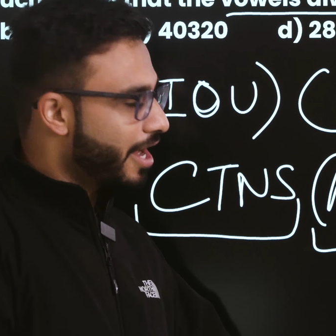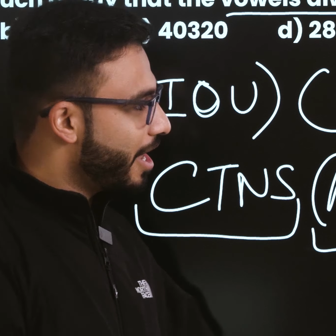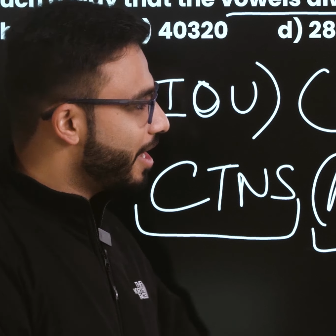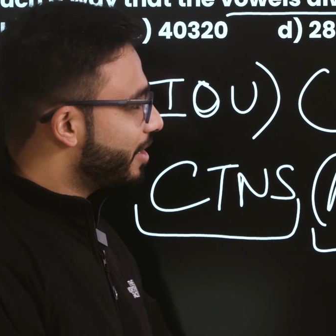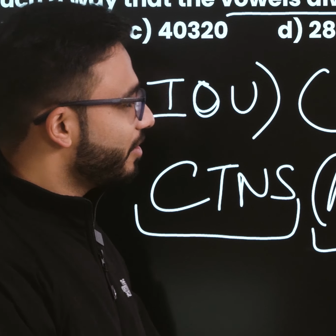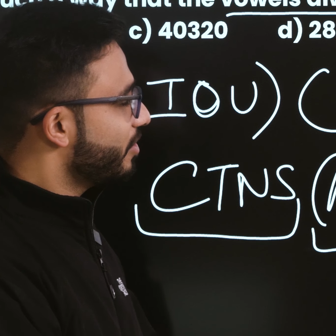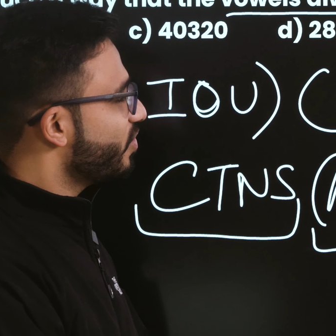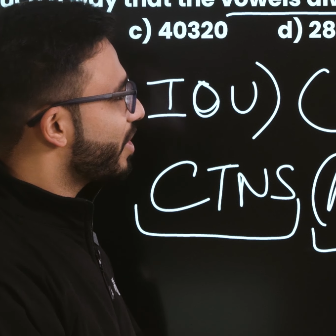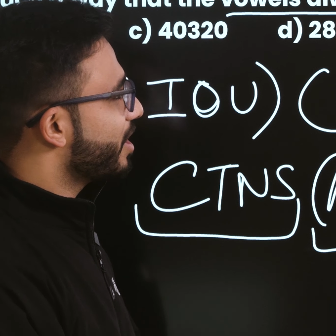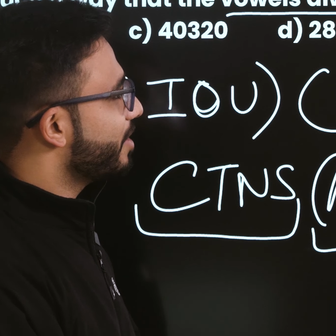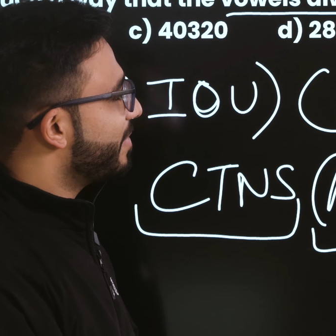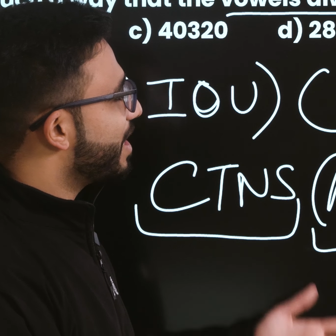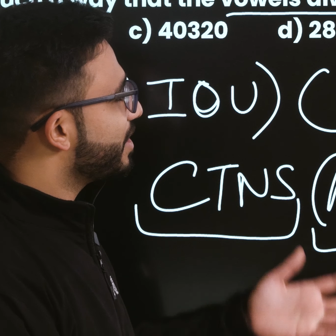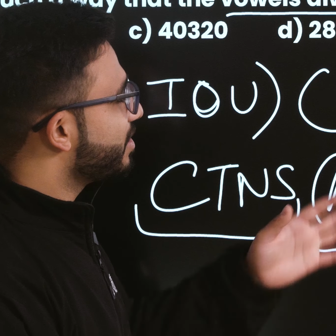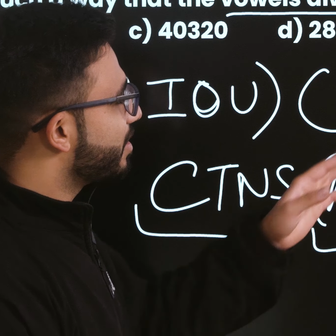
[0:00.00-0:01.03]
And you can
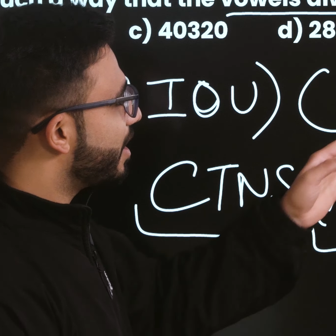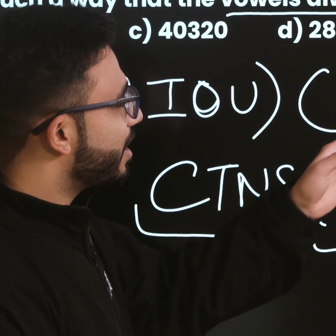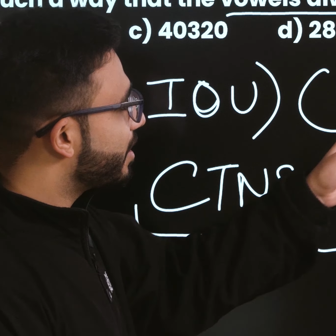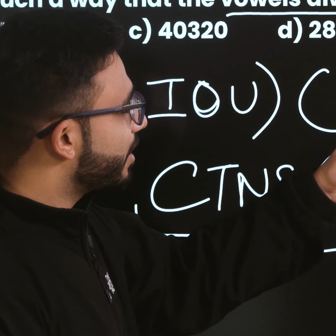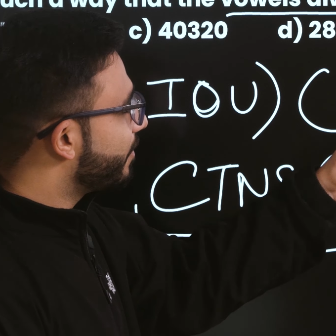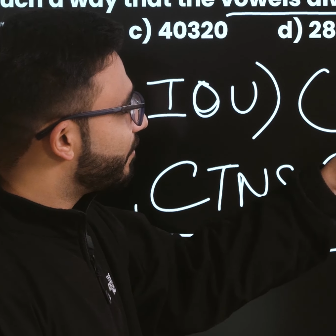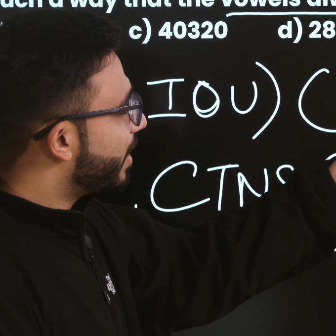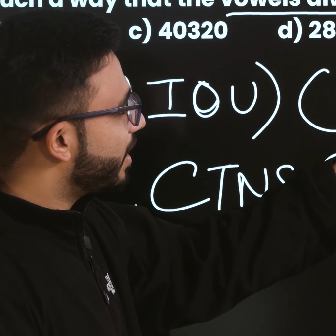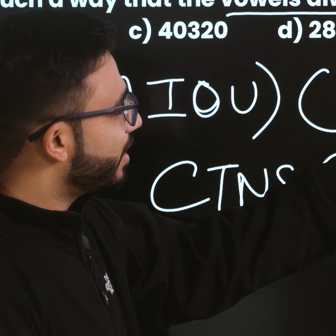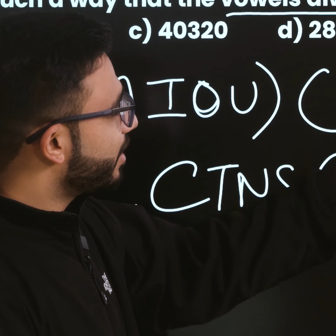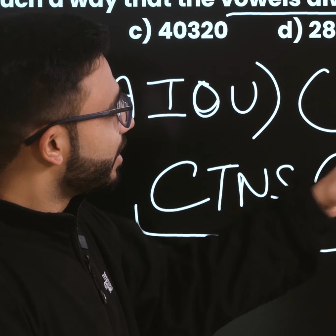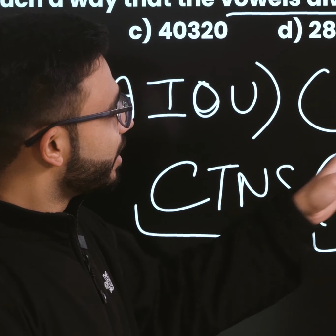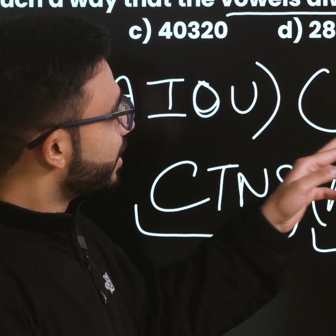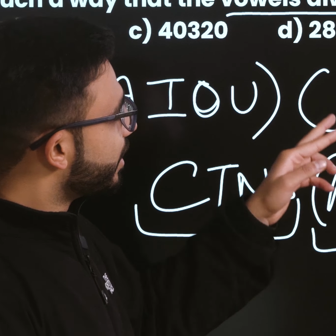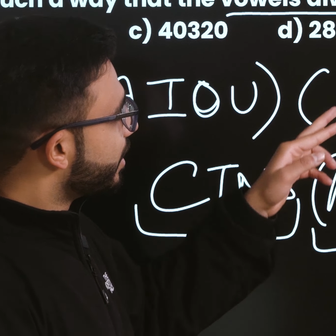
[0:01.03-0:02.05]
imagine that if I